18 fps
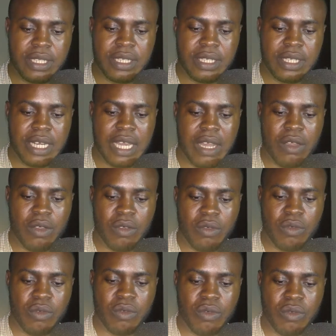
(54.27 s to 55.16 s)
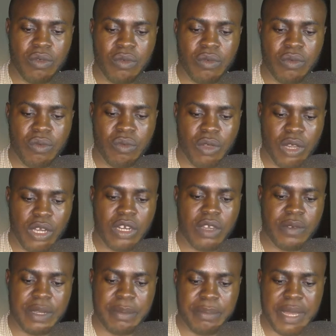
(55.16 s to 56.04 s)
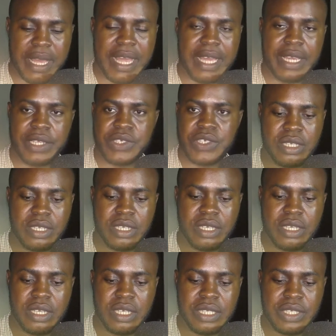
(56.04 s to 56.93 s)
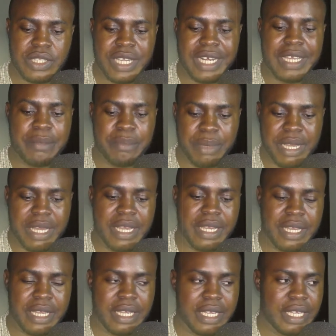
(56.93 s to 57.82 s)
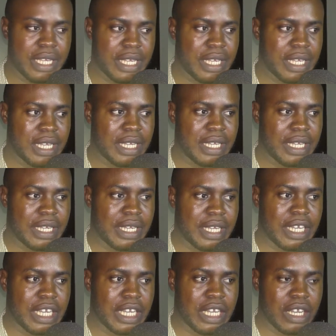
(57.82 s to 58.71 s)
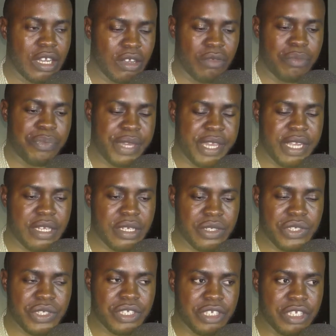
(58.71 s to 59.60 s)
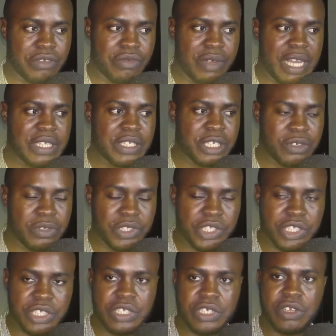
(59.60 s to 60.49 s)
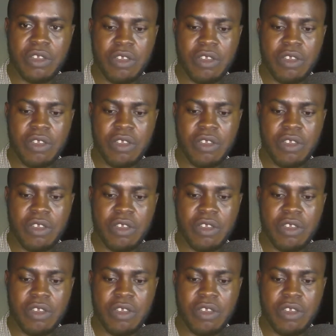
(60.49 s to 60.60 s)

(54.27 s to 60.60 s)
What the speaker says: Now, one of the banks, Sterling Bank, compares the resurrection